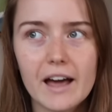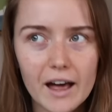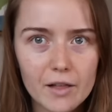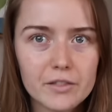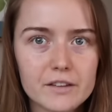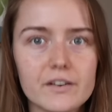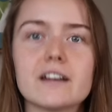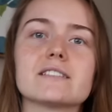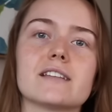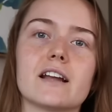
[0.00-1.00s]
health
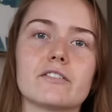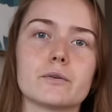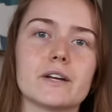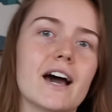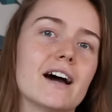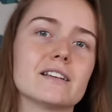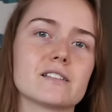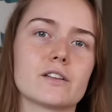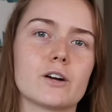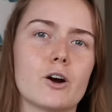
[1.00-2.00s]
device that everyone has
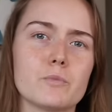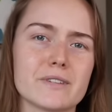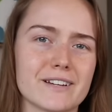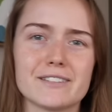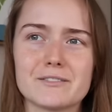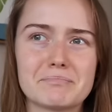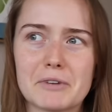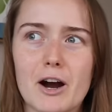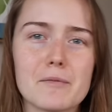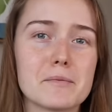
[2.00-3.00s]
in their home besides a
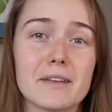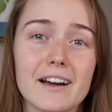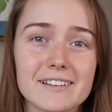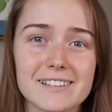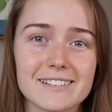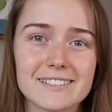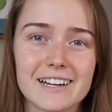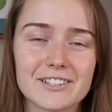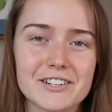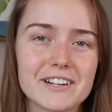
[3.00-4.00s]
carbon monoxide
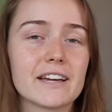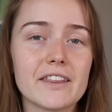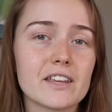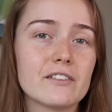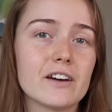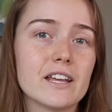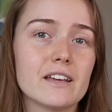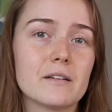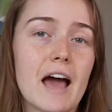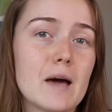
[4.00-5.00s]
detector. Can't think of
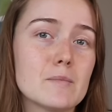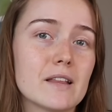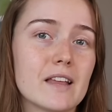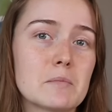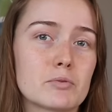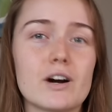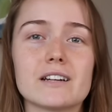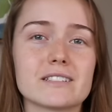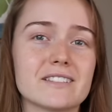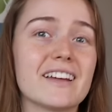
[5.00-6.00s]
any MLM
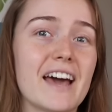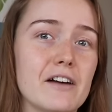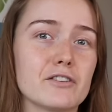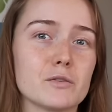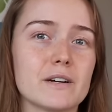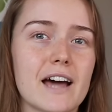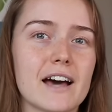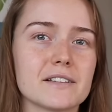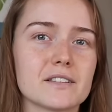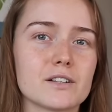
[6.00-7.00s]
product that everyone
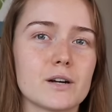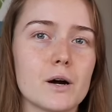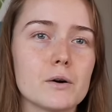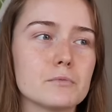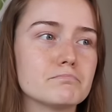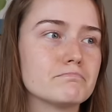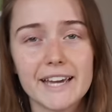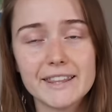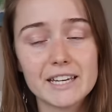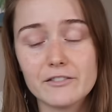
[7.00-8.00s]
has in their home.
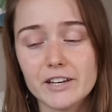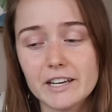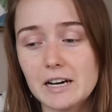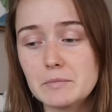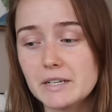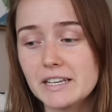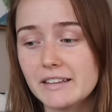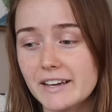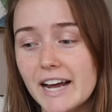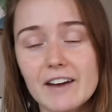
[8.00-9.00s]
Can't think of any company
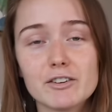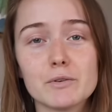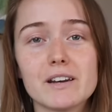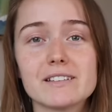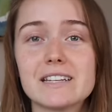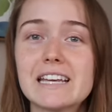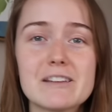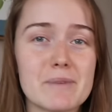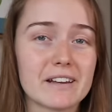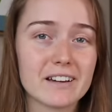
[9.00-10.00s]
that everyone is an
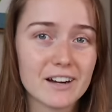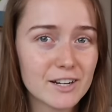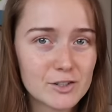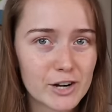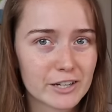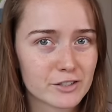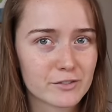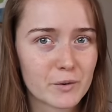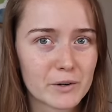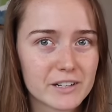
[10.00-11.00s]
independent contractor
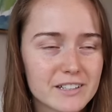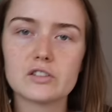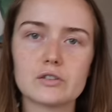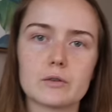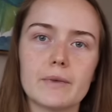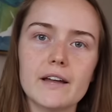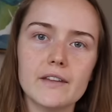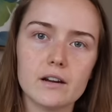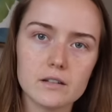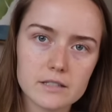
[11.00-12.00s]
for. So combine
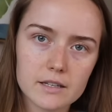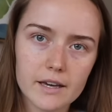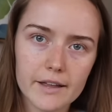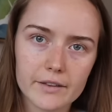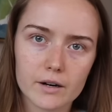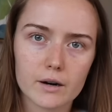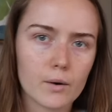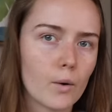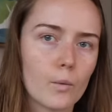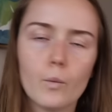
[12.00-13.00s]
that all
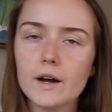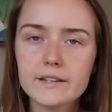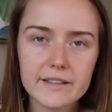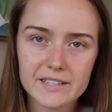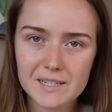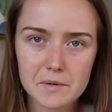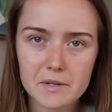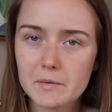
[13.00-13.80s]
together, one day the same amount of